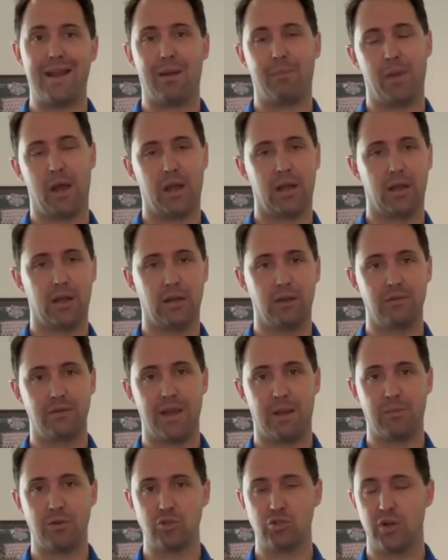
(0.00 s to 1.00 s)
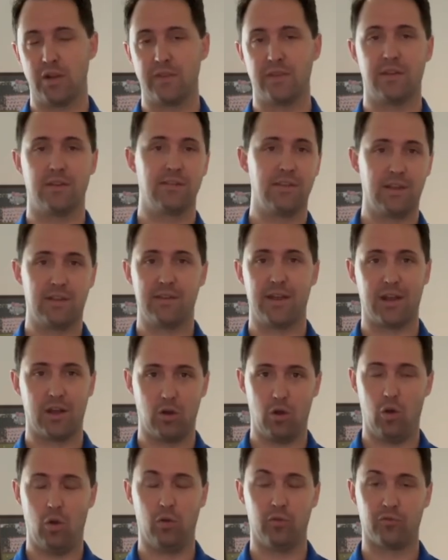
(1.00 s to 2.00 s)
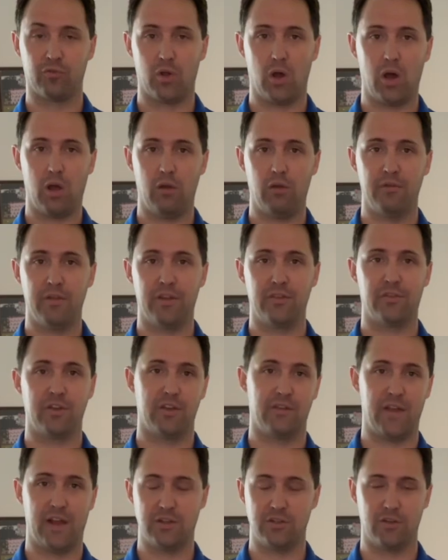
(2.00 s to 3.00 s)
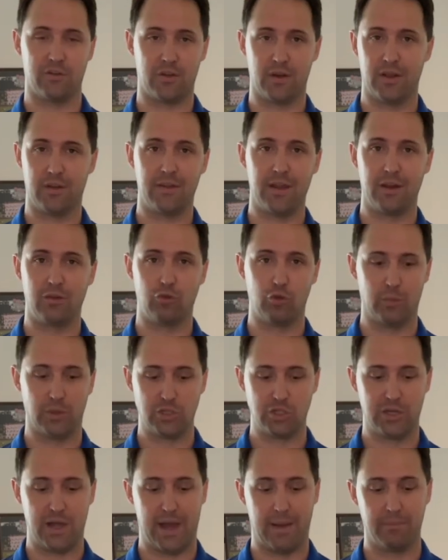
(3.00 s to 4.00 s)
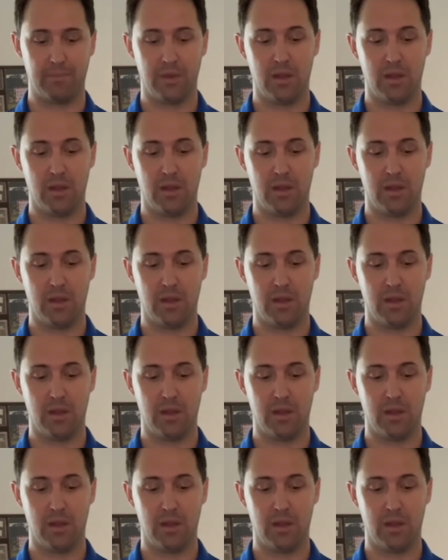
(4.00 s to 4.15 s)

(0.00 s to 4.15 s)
I'm not going to demonstrate the 6-second holds for all of this because that's just going to take too much time.